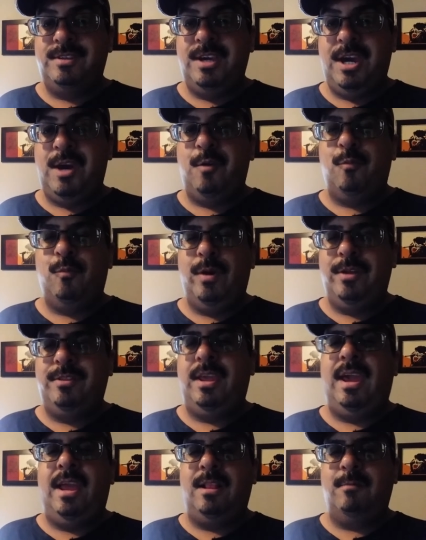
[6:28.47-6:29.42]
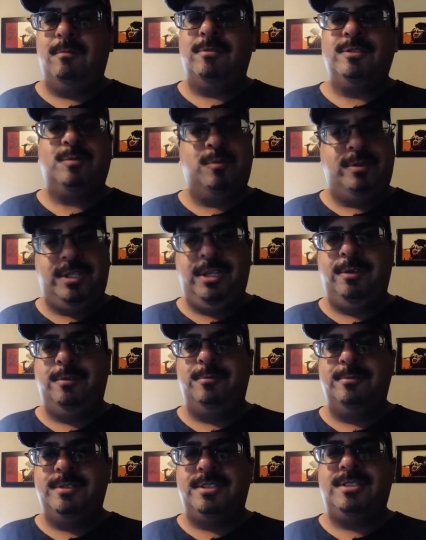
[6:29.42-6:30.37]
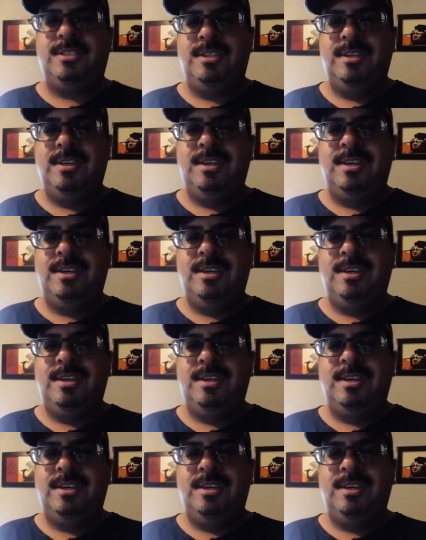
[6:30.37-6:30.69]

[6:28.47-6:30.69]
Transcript: how well the animals were used